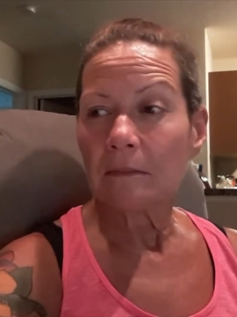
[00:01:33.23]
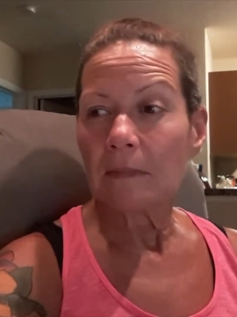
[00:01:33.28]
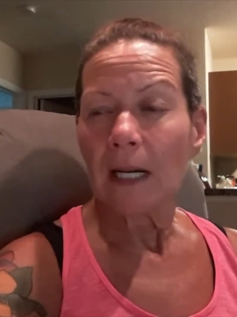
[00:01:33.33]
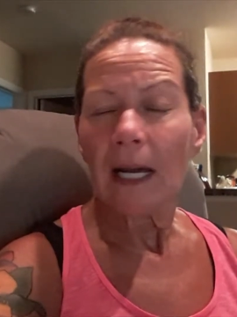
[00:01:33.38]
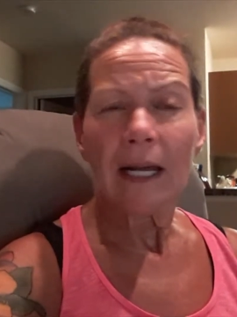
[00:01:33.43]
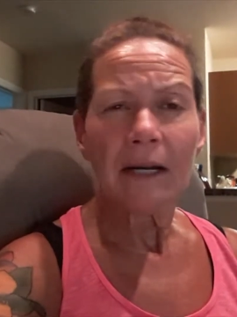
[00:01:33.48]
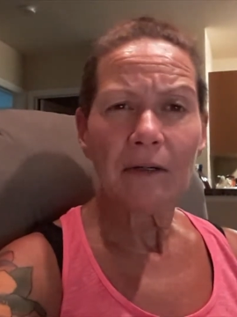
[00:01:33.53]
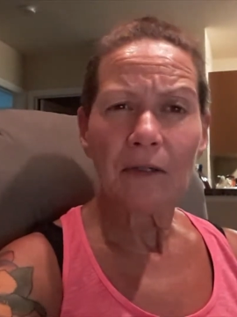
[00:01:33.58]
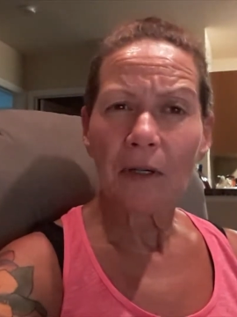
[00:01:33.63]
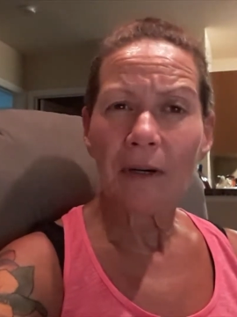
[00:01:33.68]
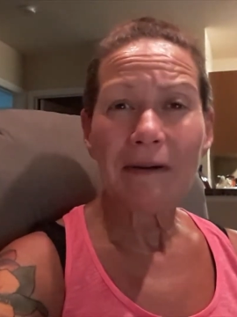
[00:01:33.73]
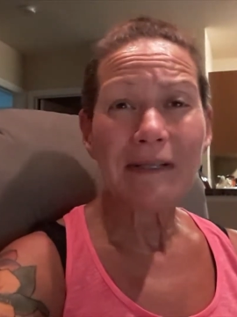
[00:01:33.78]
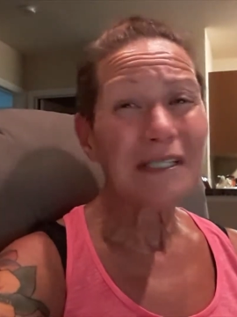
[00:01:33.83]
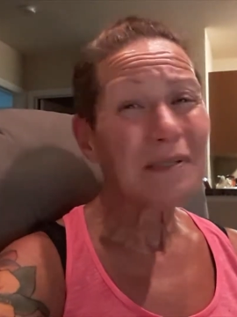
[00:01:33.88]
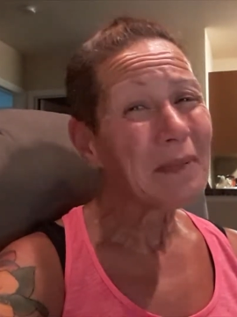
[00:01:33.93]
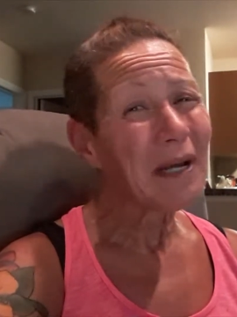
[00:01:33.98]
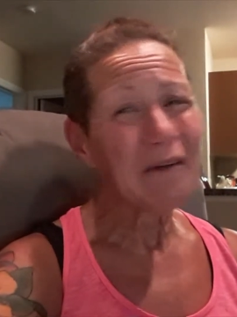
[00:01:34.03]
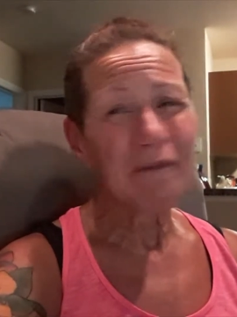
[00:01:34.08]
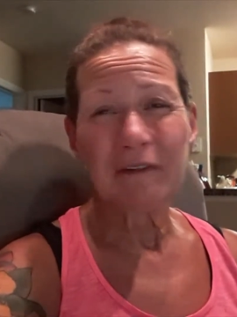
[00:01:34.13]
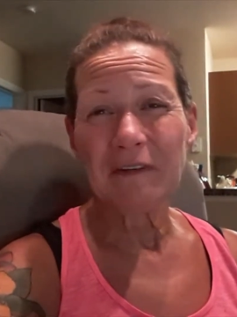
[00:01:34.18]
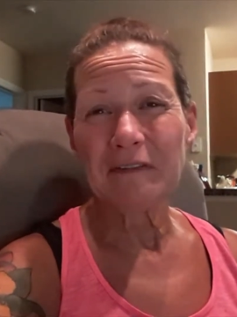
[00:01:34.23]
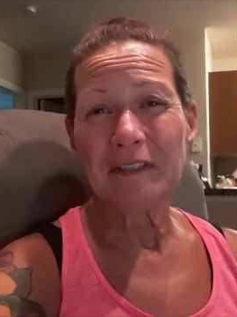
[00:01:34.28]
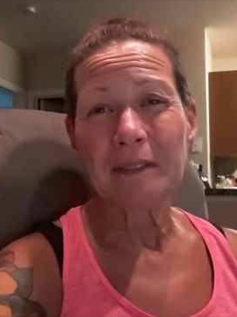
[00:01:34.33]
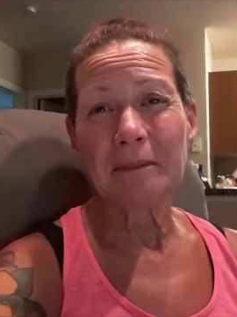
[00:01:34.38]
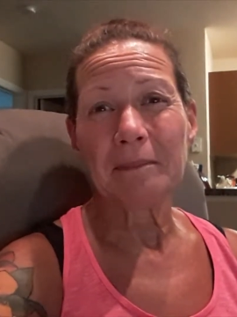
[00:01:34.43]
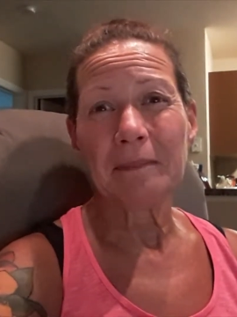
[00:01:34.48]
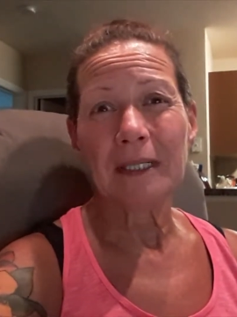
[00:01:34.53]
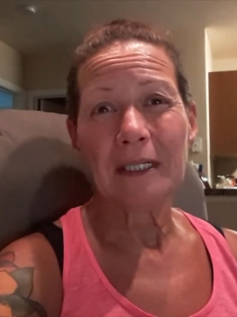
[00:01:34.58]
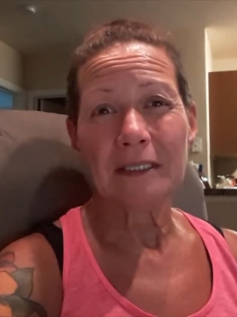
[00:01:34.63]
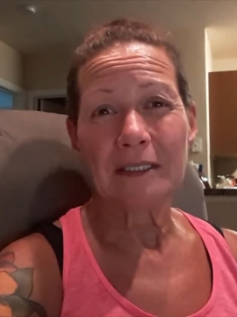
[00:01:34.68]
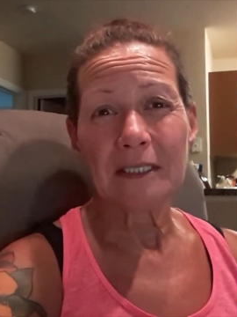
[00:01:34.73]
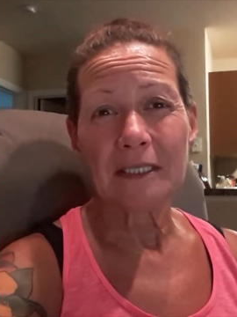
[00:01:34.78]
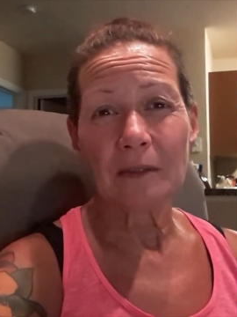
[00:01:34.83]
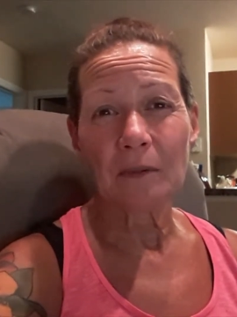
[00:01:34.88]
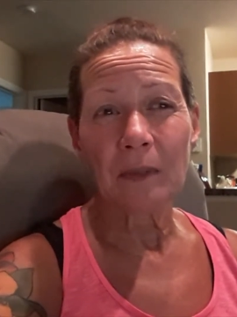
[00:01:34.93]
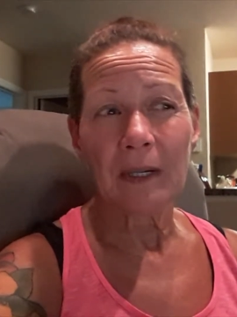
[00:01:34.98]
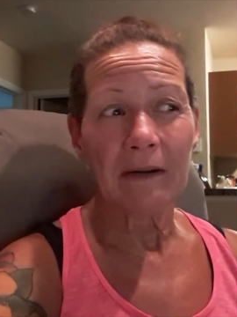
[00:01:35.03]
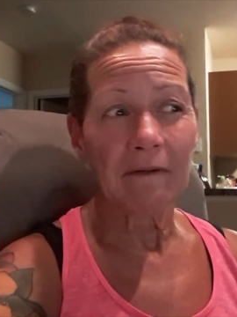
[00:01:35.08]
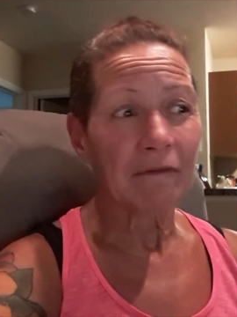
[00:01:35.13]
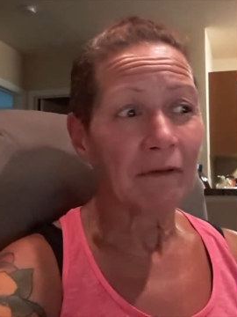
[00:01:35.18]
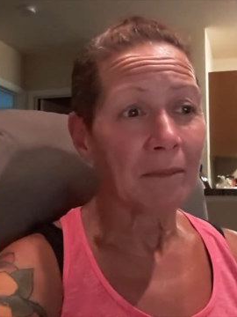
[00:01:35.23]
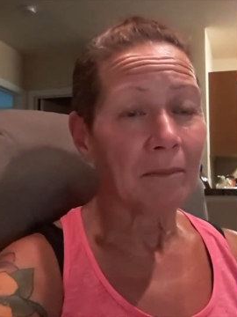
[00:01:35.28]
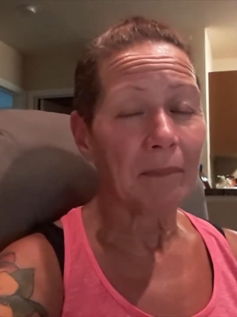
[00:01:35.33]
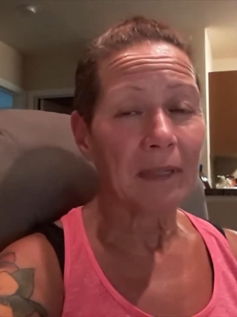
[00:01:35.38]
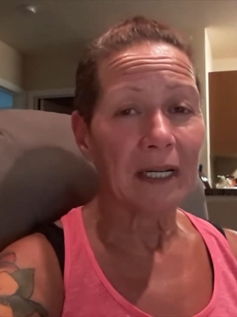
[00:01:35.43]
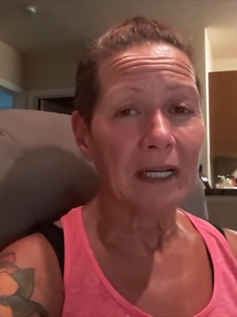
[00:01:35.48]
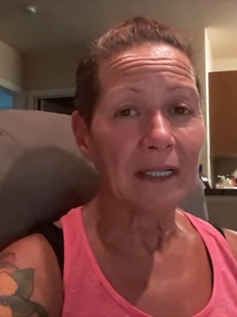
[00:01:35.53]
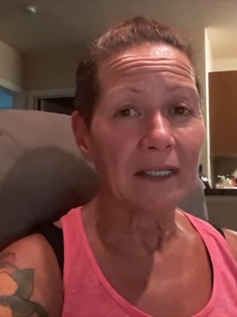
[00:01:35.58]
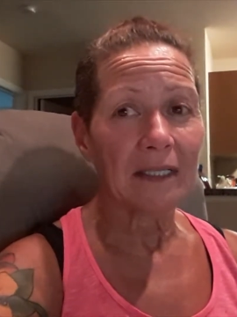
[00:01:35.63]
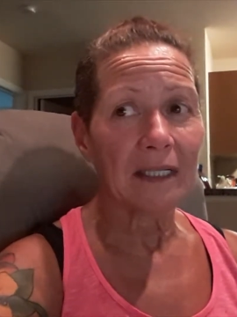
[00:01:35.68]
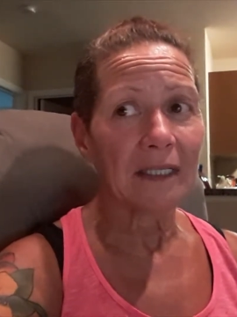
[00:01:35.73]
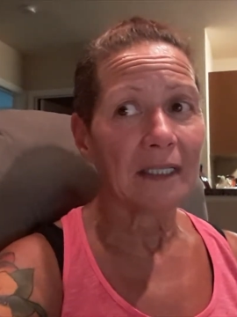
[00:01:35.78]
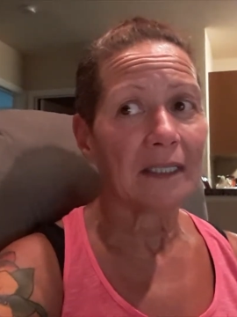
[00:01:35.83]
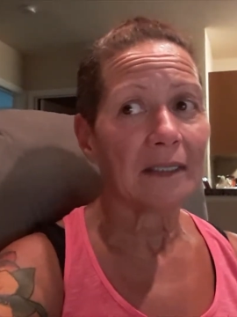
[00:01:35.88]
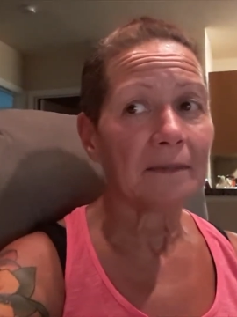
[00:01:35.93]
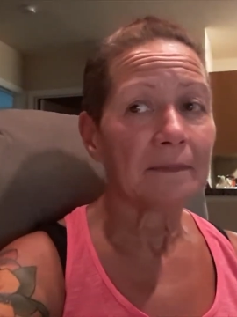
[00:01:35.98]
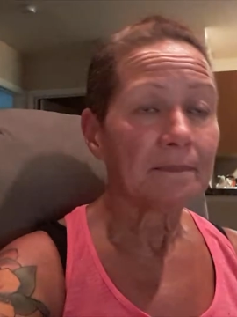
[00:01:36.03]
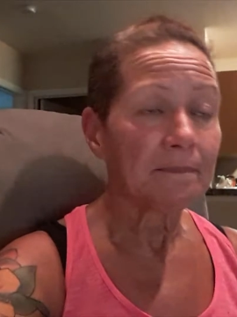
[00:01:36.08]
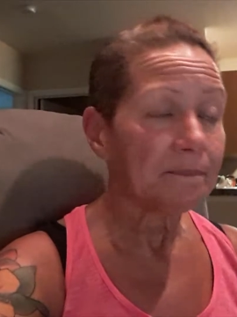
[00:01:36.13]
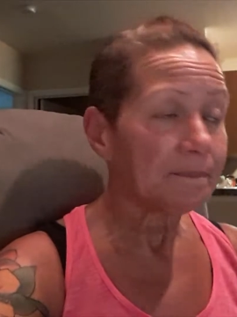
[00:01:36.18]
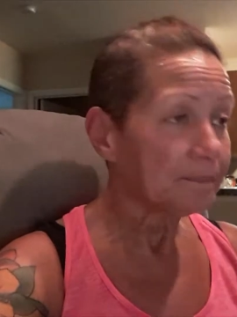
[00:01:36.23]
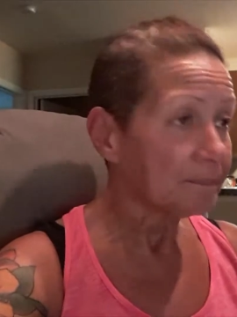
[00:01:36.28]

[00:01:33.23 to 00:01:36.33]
I don't know, I was about 15 minutes away from being done.